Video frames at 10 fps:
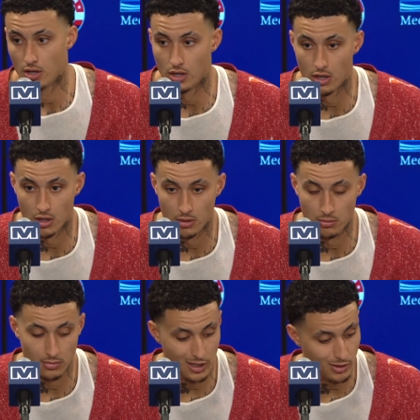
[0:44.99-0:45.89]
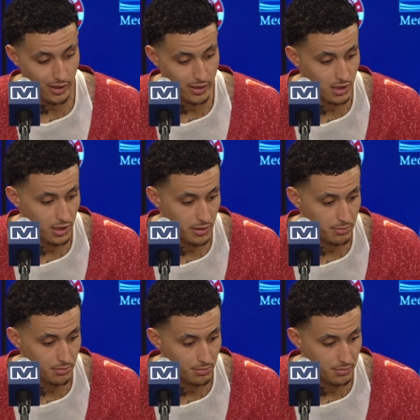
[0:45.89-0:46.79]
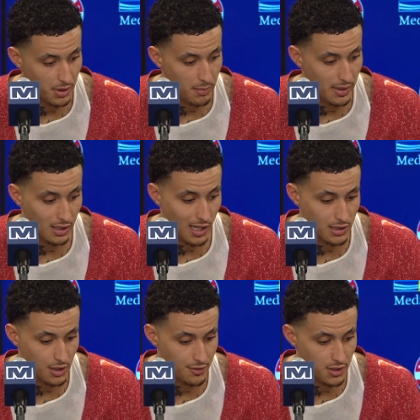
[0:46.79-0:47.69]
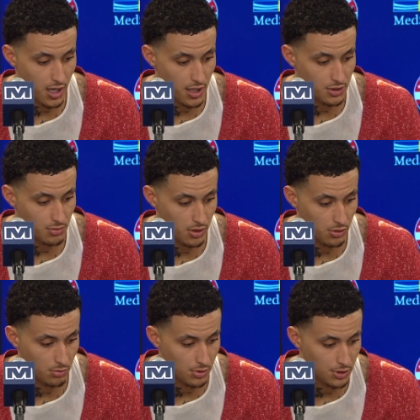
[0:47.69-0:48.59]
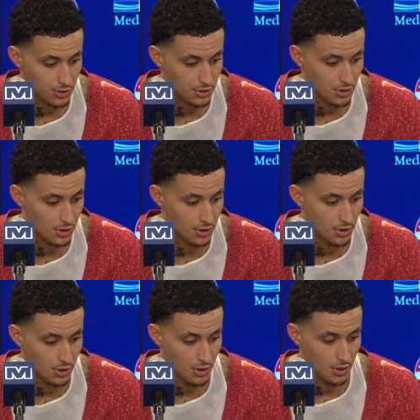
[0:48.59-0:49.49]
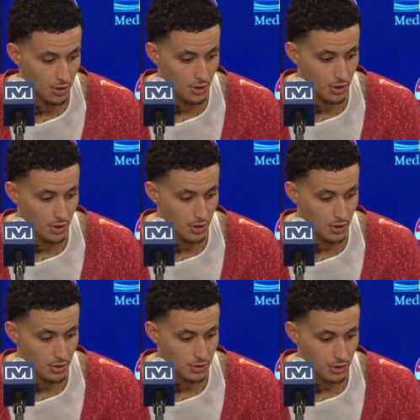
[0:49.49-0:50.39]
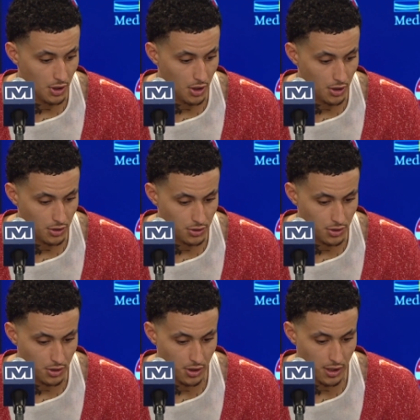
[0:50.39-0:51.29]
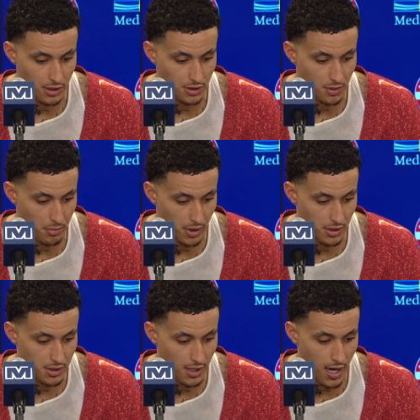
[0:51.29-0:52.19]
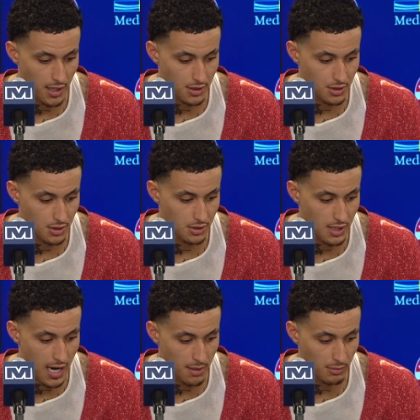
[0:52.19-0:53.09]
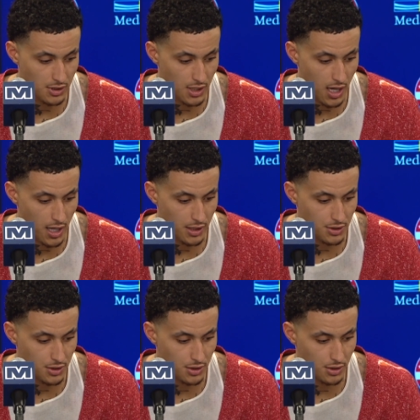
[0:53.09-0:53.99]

And credit to them, they made a lot of tough shots, whether it was Suggs hitting some big shots, timely shots,